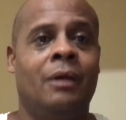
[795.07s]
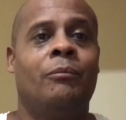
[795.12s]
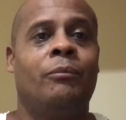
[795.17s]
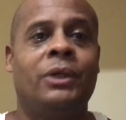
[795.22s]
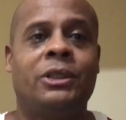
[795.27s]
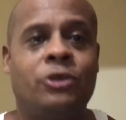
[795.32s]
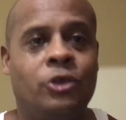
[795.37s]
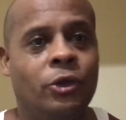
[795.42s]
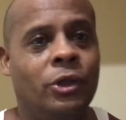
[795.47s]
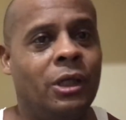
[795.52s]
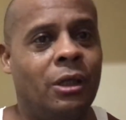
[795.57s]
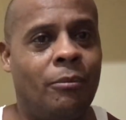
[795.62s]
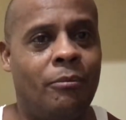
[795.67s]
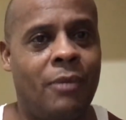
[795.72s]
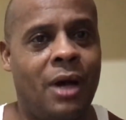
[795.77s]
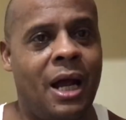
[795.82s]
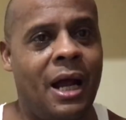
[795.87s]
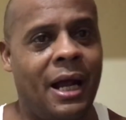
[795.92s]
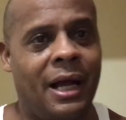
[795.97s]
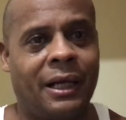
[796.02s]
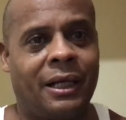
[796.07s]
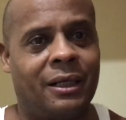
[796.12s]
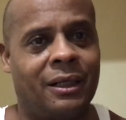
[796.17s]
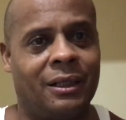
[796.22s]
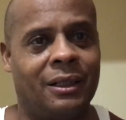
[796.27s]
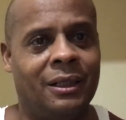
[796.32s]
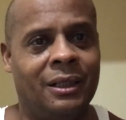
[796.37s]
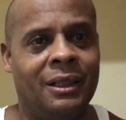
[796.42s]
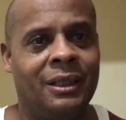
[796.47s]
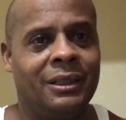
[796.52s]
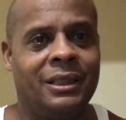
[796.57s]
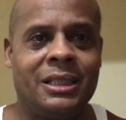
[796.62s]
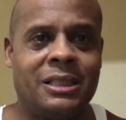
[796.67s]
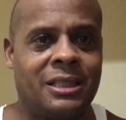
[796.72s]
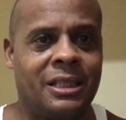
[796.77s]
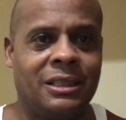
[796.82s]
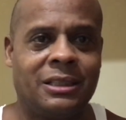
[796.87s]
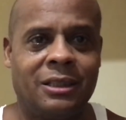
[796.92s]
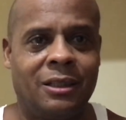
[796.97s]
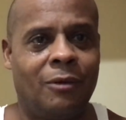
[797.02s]
But you're in America.
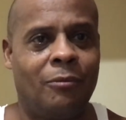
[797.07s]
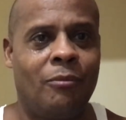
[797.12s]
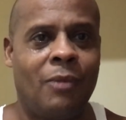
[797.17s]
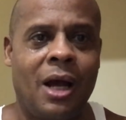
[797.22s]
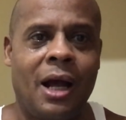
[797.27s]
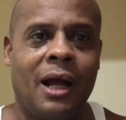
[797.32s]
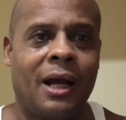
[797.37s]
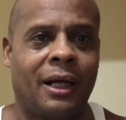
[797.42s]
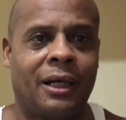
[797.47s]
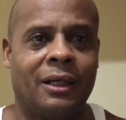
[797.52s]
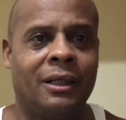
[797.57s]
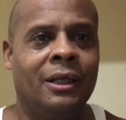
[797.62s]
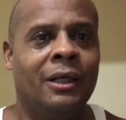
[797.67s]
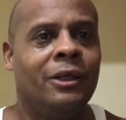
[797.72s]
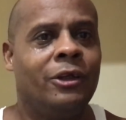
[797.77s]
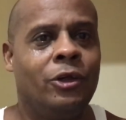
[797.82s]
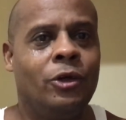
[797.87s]
This isn't America.